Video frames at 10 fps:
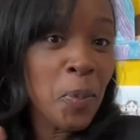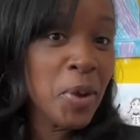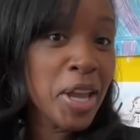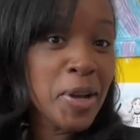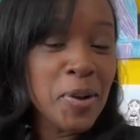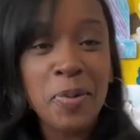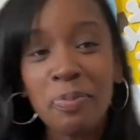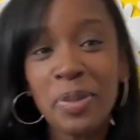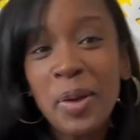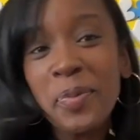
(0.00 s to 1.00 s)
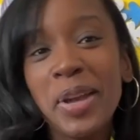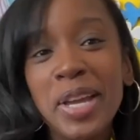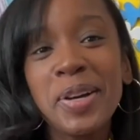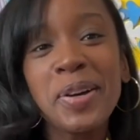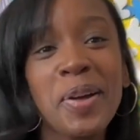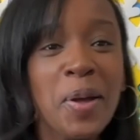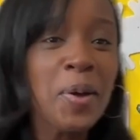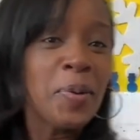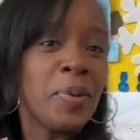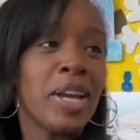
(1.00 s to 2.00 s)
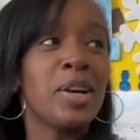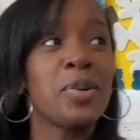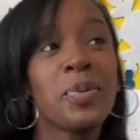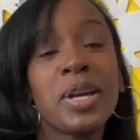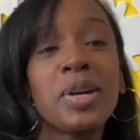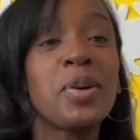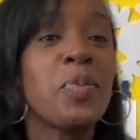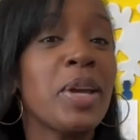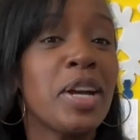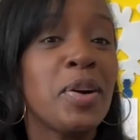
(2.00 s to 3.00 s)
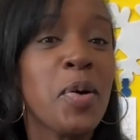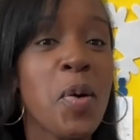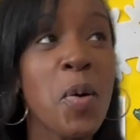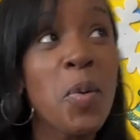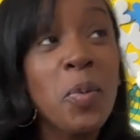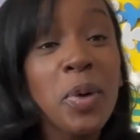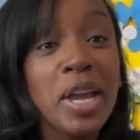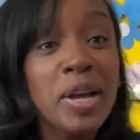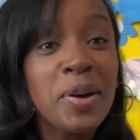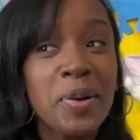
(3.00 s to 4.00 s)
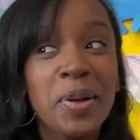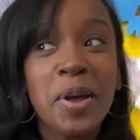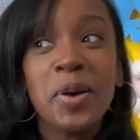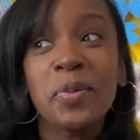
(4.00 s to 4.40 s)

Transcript: Wiggle, wiggle, wiggle, wiggle, wiggle wiggle,